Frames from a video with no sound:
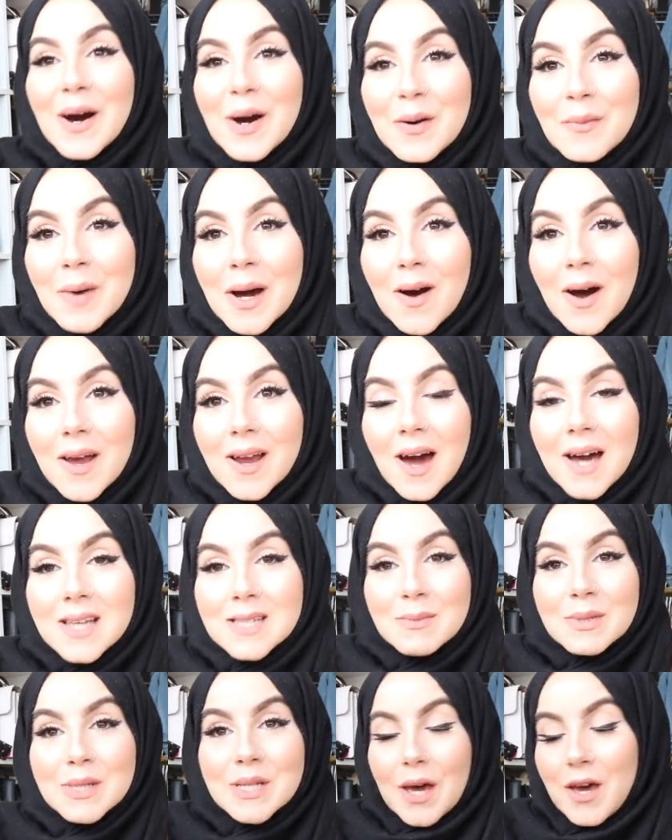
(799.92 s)
oh my god, guys,
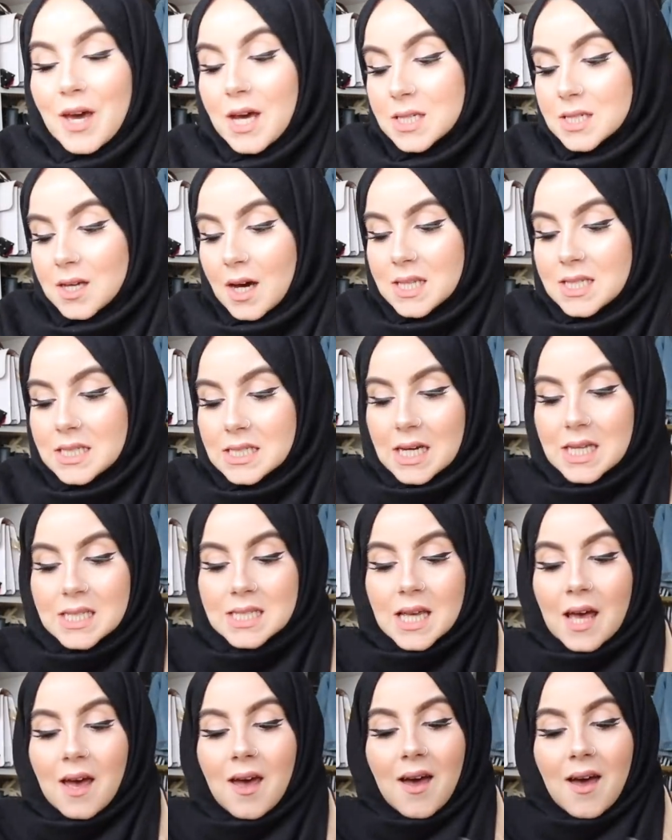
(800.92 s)
I'm so excited.